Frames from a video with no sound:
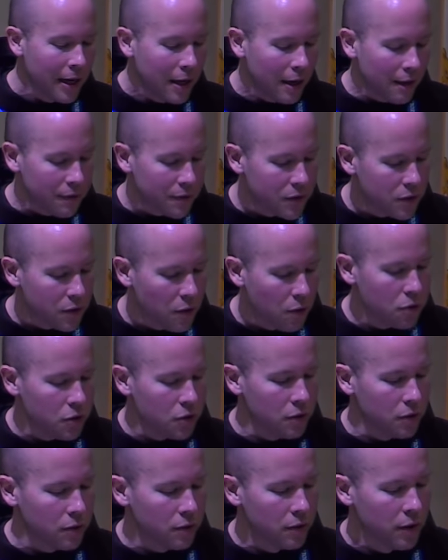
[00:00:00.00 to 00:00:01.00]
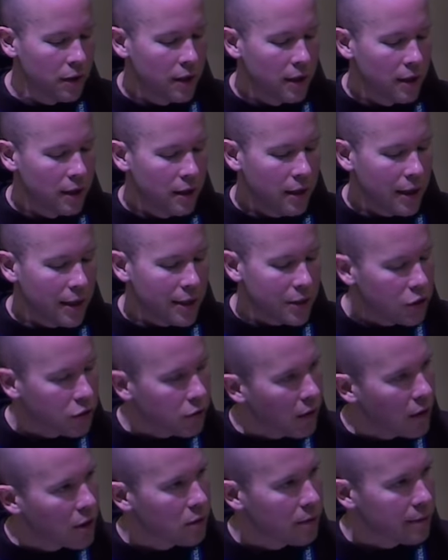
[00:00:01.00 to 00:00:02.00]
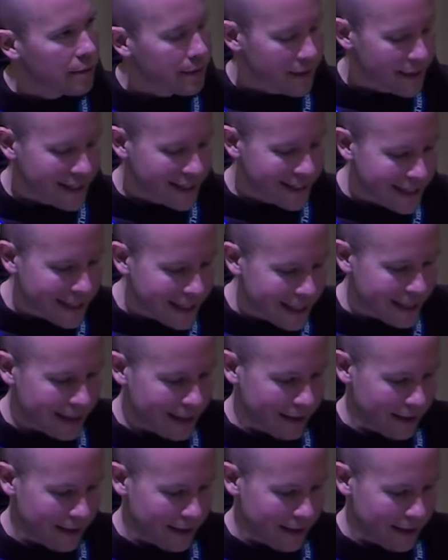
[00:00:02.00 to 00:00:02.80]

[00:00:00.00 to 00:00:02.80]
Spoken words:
of social and structural sin,